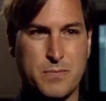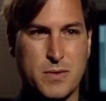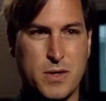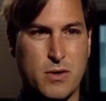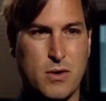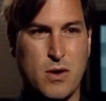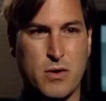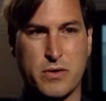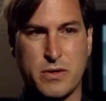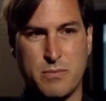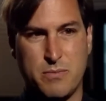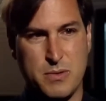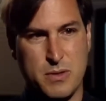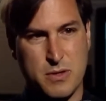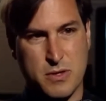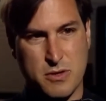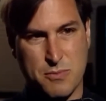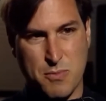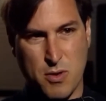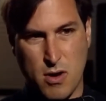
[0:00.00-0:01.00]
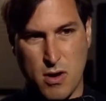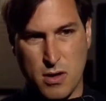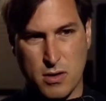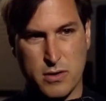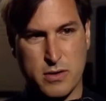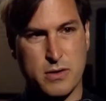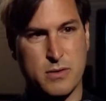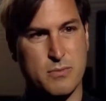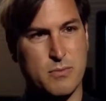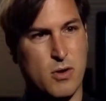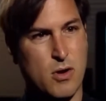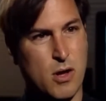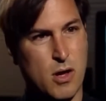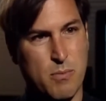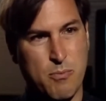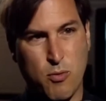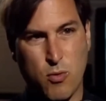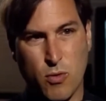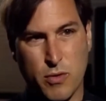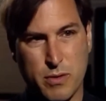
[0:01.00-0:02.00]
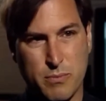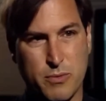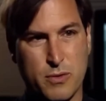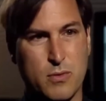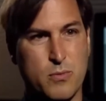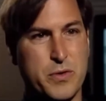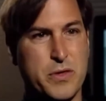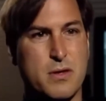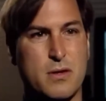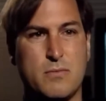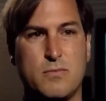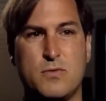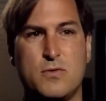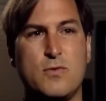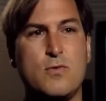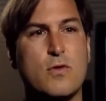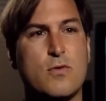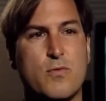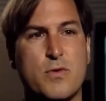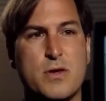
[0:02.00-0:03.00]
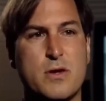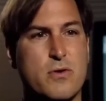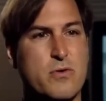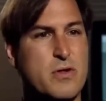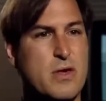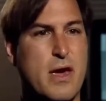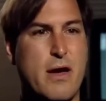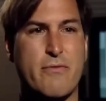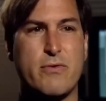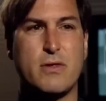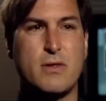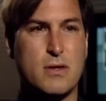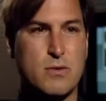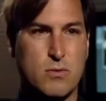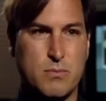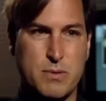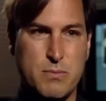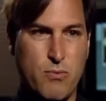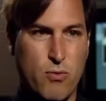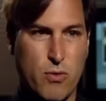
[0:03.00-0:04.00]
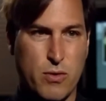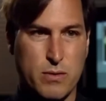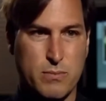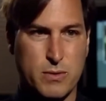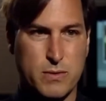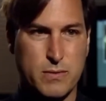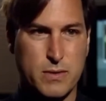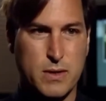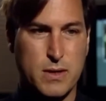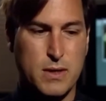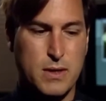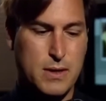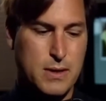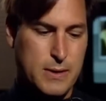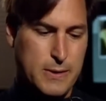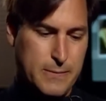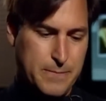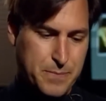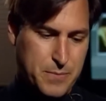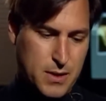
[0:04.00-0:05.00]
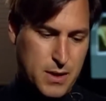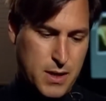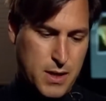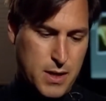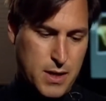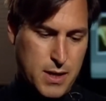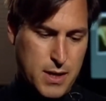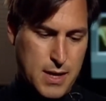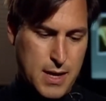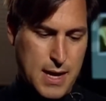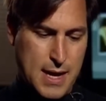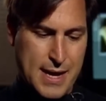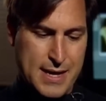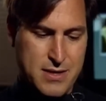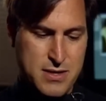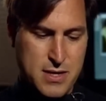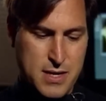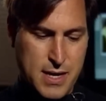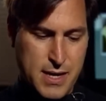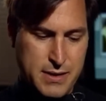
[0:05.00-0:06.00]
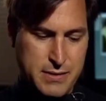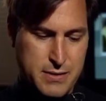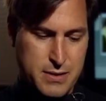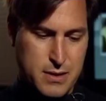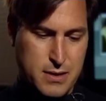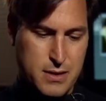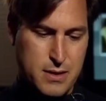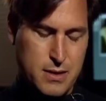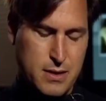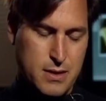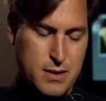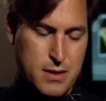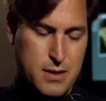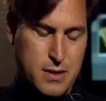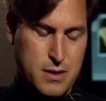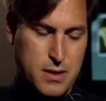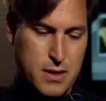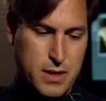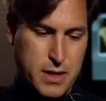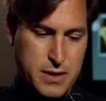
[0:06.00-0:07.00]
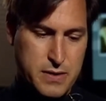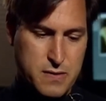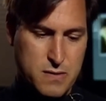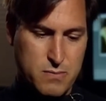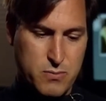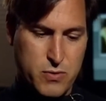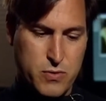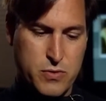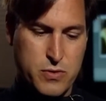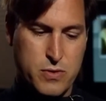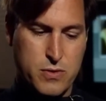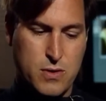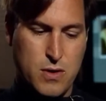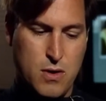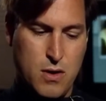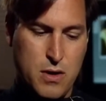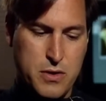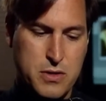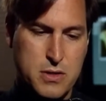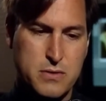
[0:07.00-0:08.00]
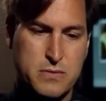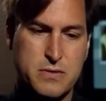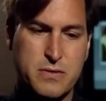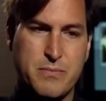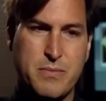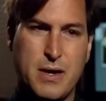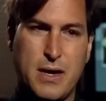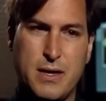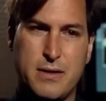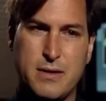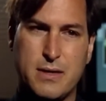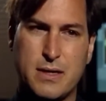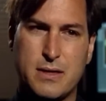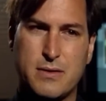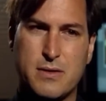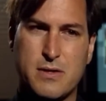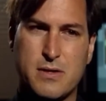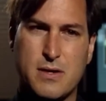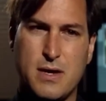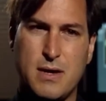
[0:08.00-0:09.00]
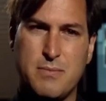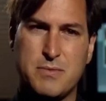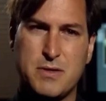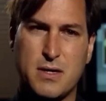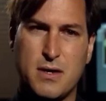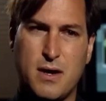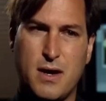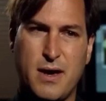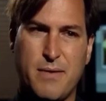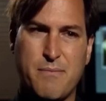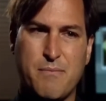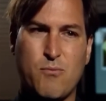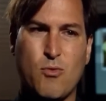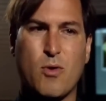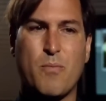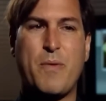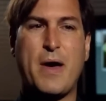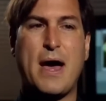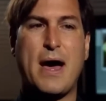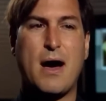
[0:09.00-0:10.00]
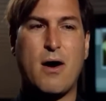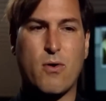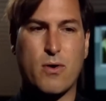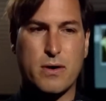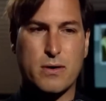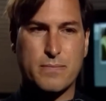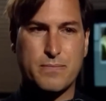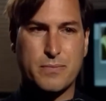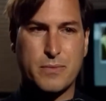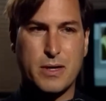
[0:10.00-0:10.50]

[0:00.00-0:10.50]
They're all going to be smaller, all portable. Within two, three years, everything will be portable. Uh, and yet, Customers are also demanding at the same time more power.